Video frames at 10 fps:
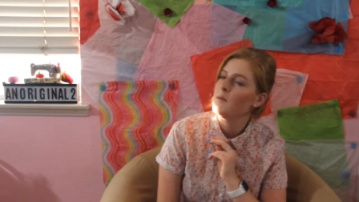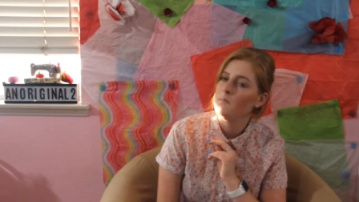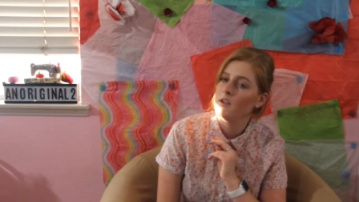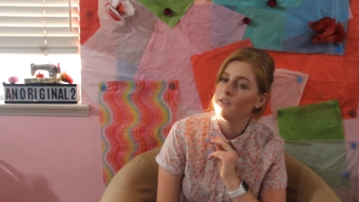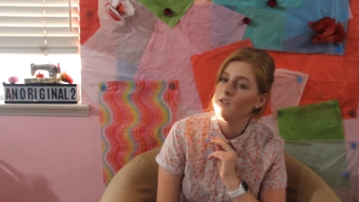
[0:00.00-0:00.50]

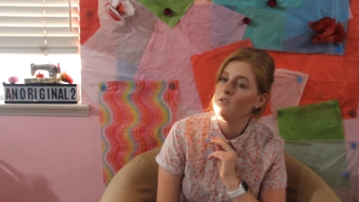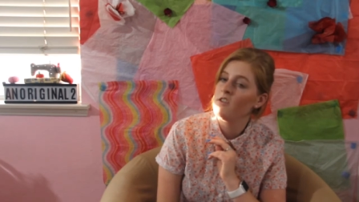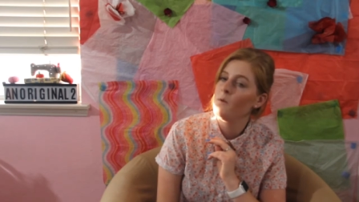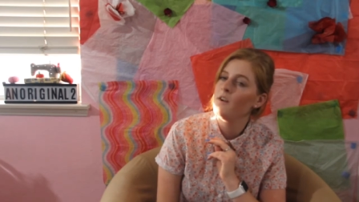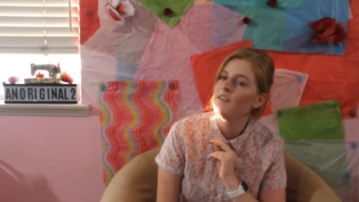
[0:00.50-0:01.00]
Because you
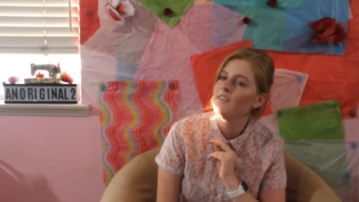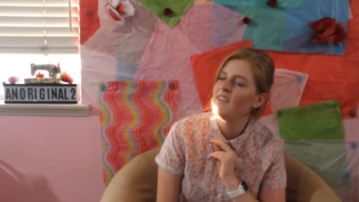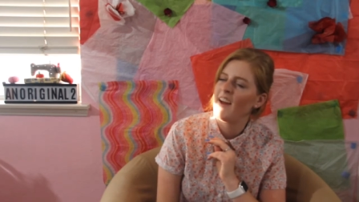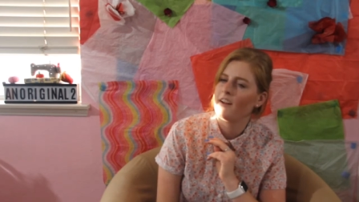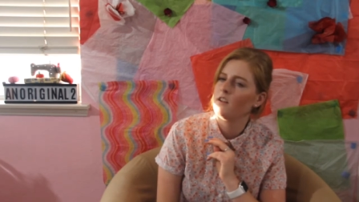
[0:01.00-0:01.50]
know
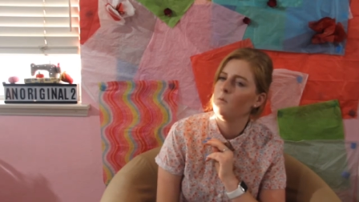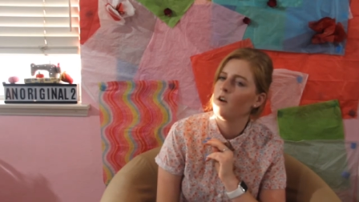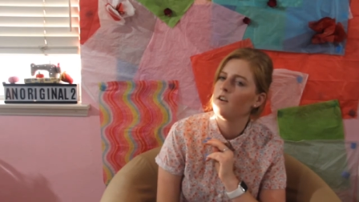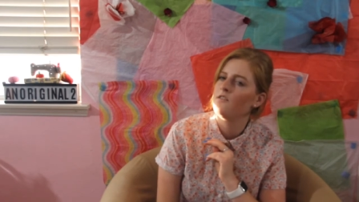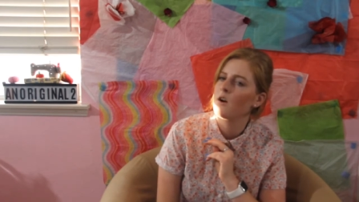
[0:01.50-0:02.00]
exactly
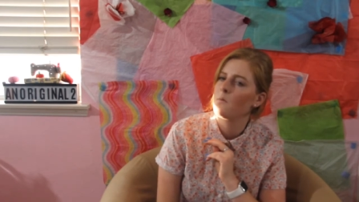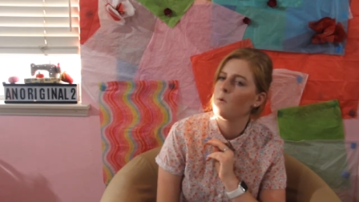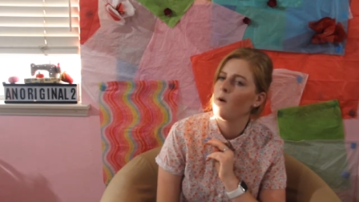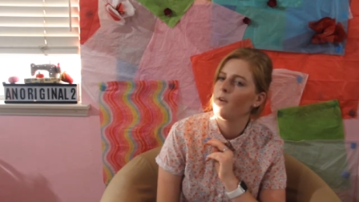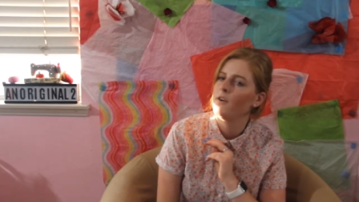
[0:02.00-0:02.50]
what convertible
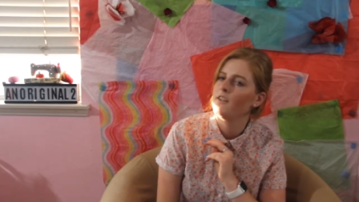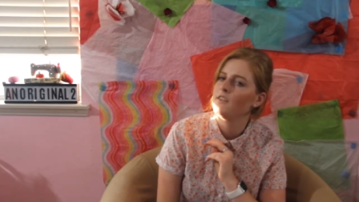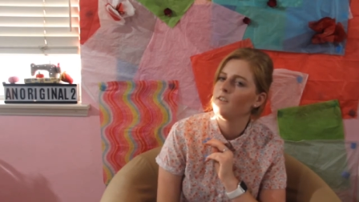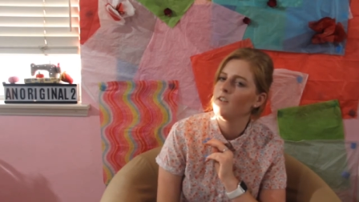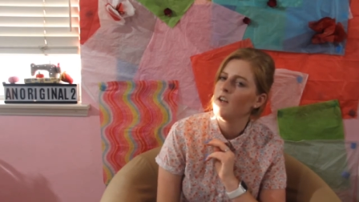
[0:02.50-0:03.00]
weather
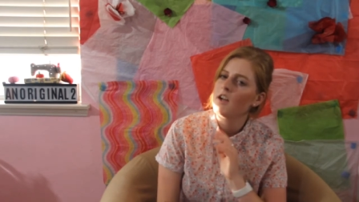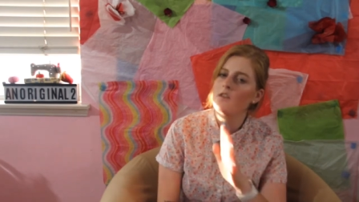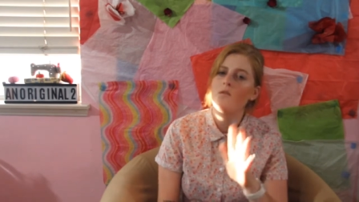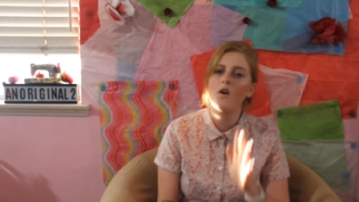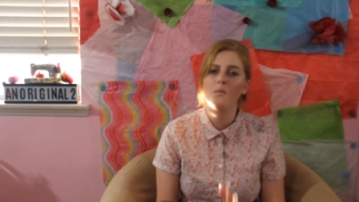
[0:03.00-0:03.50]
is.
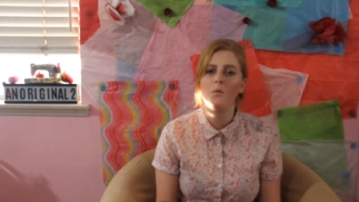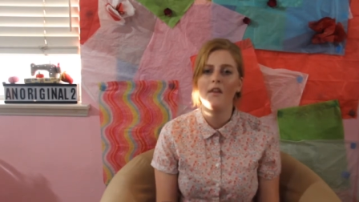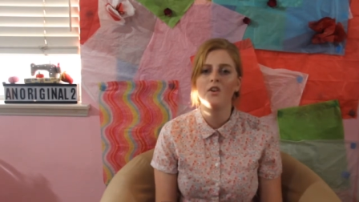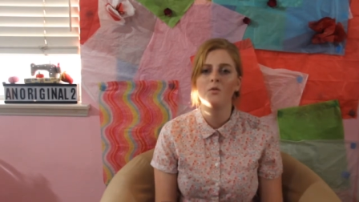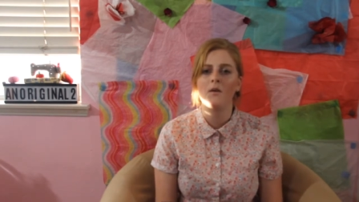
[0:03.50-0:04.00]
Convertible
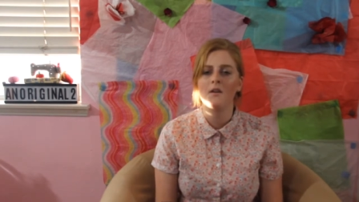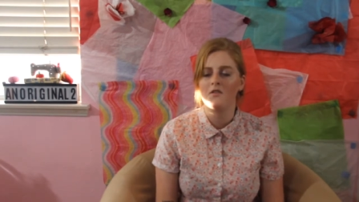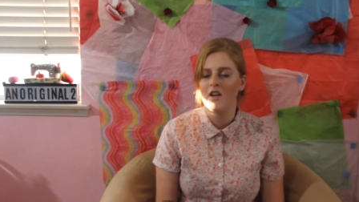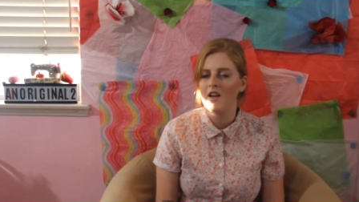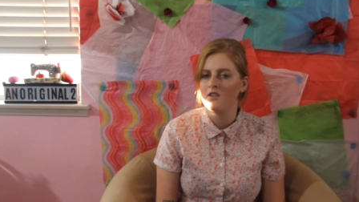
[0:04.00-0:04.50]
weather is when it
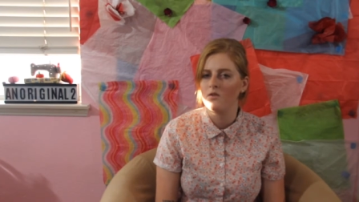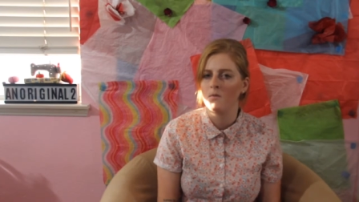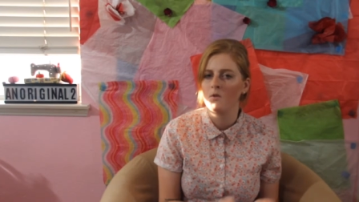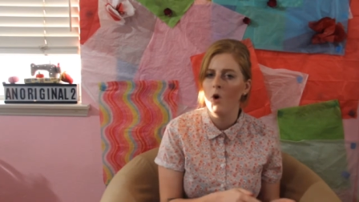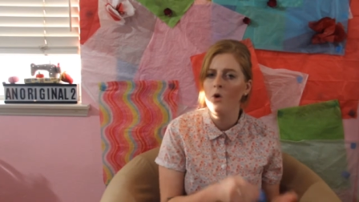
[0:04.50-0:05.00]
changes
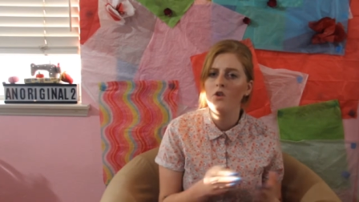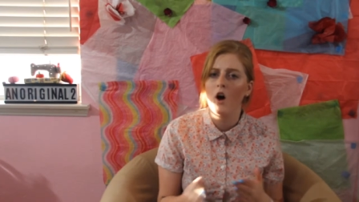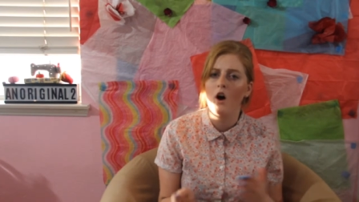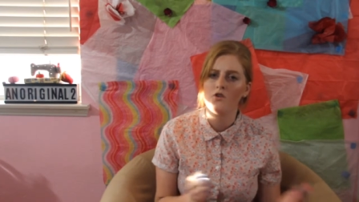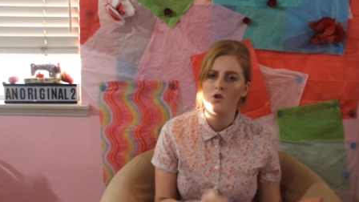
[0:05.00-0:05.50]
from cold to
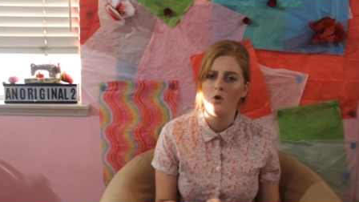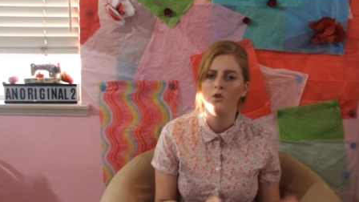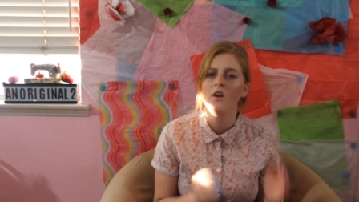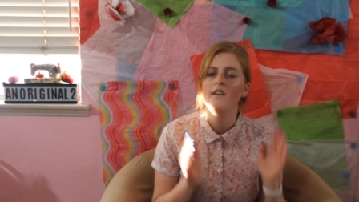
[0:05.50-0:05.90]
hot to cold